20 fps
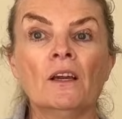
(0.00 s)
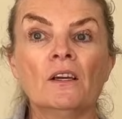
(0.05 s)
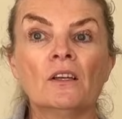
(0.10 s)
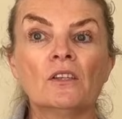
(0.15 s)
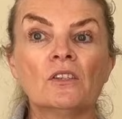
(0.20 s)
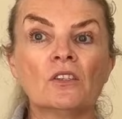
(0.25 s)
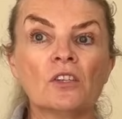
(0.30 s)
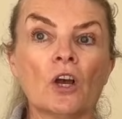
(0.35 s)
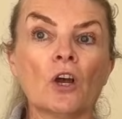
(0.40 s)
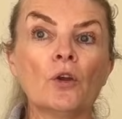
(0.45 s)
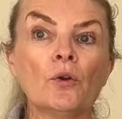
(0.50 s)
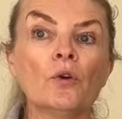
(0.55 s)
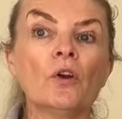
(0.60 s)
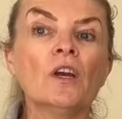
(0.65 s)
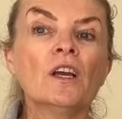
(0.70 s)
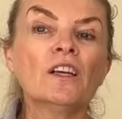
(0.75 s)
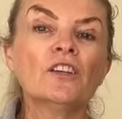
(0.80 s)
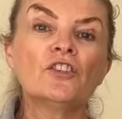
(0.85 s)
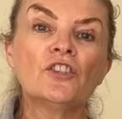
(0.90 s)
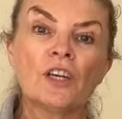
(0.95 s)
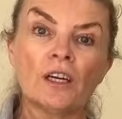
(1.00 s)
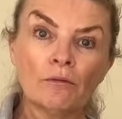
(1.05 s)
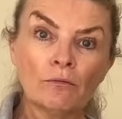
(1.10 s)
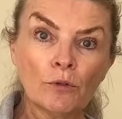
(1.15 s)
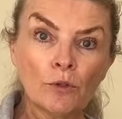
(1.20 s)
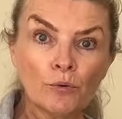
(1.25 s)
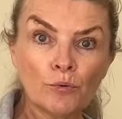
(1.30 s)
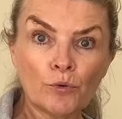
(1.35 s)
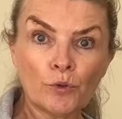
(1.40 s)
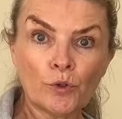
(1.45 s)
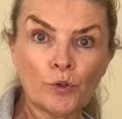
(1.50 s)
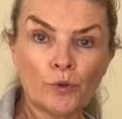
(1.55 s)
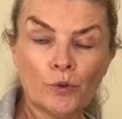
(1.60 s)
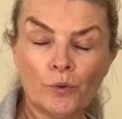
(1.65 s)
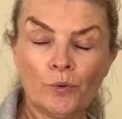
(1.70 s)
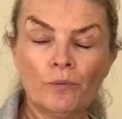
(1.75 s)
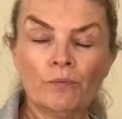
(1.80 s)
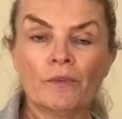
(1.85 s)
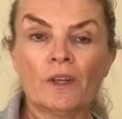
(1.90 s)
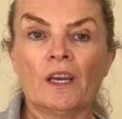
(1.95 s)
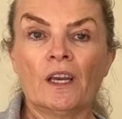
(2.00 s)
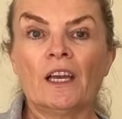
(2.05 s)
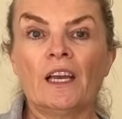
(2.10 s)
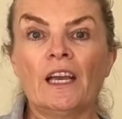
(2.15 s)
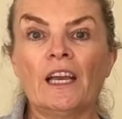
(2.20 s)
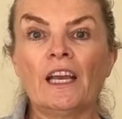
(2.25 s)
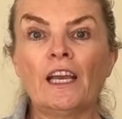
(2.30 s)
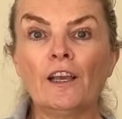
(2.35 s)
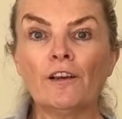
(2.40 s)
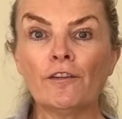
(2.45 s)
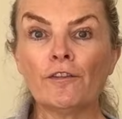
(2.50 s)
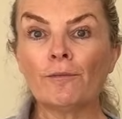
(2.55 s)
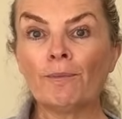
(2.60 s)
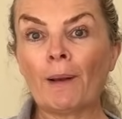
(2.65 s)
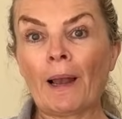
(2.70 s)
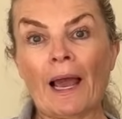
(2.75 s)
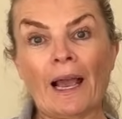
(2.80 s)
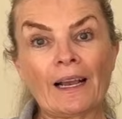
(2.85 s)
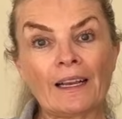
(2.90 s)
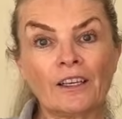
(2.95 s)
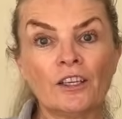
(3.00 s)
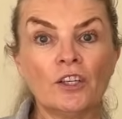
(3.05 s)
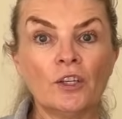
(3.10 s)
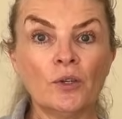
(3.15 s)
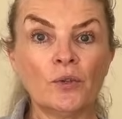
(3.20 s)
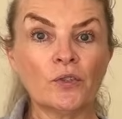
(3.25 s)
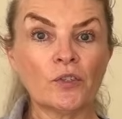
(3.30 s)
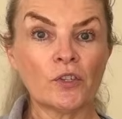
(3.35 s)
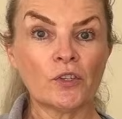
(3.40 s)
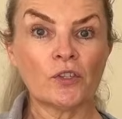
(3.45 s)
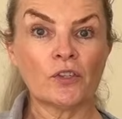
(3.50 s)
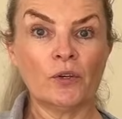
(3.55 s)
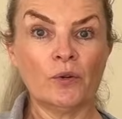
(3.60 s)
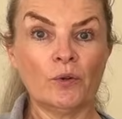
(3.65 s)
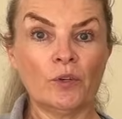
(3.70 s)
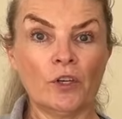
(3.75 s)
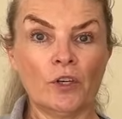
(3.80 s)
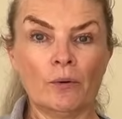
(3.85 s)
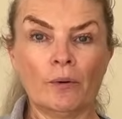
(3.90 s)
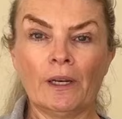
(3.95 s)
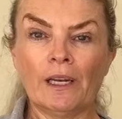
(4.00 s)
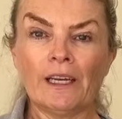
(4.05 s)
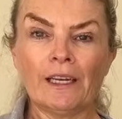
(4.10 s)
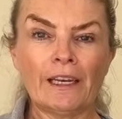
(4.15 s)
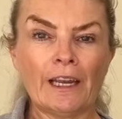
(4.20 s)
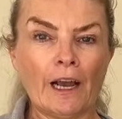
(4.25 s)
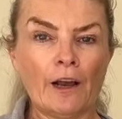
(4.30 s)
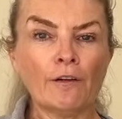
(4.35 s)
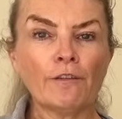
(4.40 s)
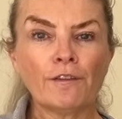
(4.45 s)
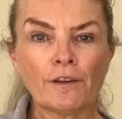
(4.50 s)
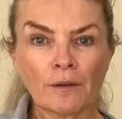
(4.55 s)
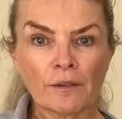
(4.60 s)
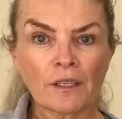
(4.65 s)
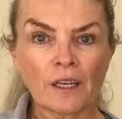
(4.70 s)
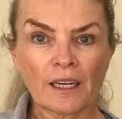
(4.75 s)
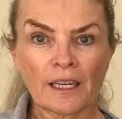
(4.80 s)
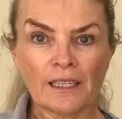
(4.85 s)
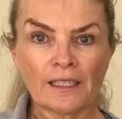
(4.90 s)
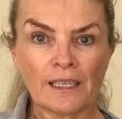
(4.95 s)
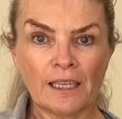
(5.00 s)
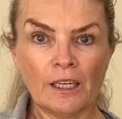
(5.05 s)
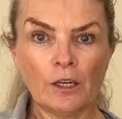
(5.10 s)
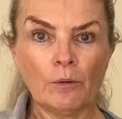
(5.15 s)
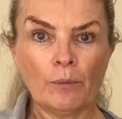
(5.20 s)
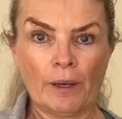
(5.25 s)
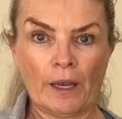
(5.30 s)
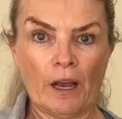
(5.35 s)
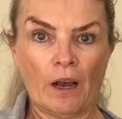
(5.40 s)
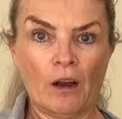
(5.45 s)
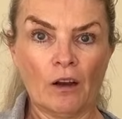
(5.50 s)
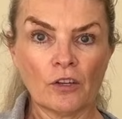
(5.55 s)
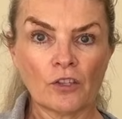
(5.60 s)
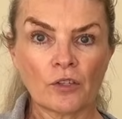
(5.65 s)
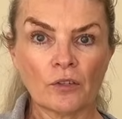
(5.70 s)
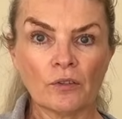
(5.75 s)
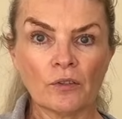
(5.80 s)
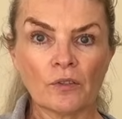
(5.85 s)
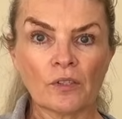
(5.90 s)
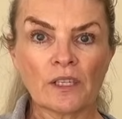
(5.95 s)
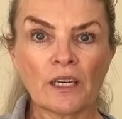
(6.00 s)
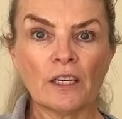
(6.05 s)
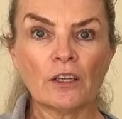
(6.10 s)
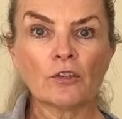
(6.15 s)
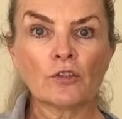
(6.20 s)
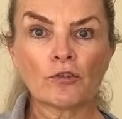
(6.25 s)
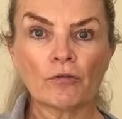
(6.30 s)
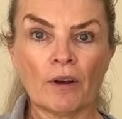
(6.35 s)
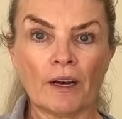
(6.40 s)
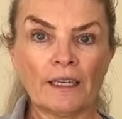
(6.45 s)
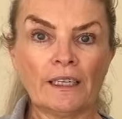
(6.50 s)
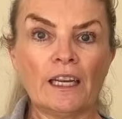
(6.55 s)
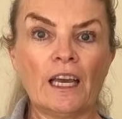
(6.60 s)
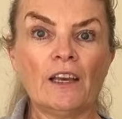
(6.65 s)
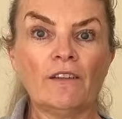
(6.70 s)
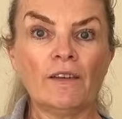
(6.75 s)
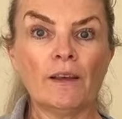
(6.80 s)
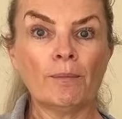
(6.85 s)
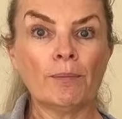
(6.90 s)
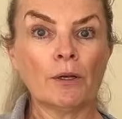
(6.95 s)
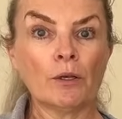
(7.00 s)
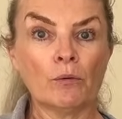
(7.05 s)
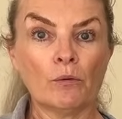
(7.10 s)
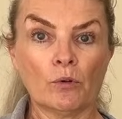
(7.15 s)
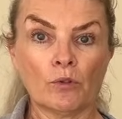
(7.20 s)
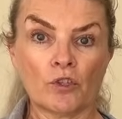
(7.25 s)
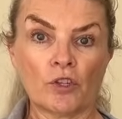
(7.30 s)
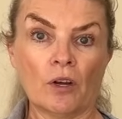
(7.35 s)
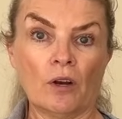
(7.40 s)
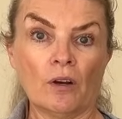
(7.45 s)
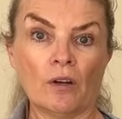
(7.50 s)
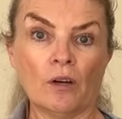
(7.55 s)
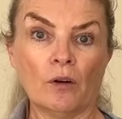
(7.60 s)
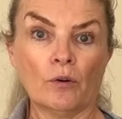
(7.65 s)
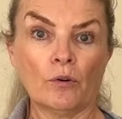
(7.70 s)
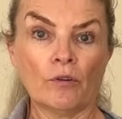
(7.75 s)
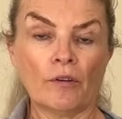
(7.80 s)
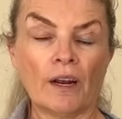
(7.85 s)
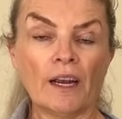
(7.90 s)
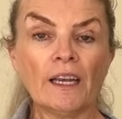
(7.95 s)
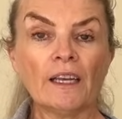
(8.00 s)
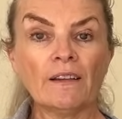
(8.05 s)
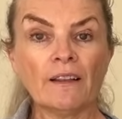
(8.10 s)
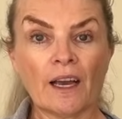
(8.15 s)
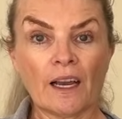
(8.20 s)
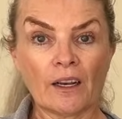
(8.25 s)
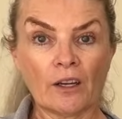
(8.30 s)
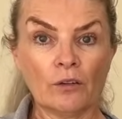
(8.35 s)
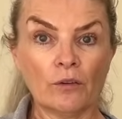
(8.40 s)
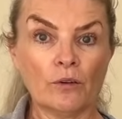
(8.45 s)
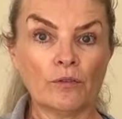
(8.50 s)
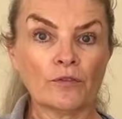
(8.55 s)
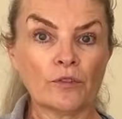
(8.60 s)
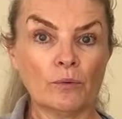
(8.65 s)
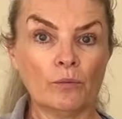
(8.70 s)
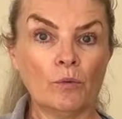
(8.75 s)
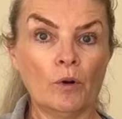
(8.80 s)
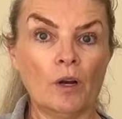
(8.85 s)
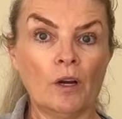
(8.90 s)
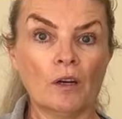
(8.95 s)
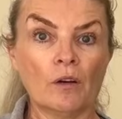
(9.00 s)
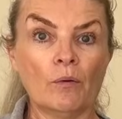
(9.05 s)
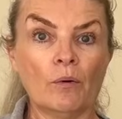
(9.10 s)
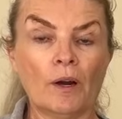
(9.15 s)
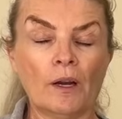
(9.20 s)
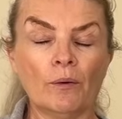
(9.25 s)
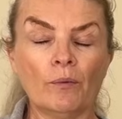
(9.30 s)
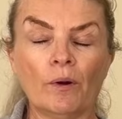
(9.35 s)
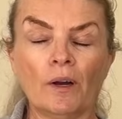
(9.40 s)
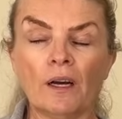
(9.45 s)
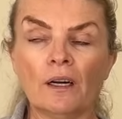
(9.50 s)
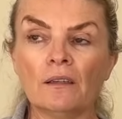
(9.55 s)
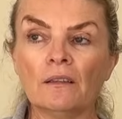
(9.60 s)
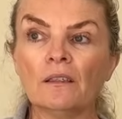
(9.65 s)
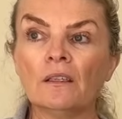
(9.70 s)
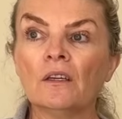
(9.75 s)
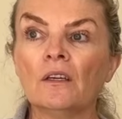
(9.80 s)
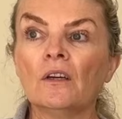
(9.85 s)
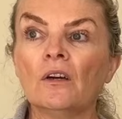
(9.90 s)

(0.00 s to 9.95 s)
So general rule, if black used to suit you and it now feels like it's a little bit harsh on your skin, try navy blue or charcoal grey. That can often work quite well.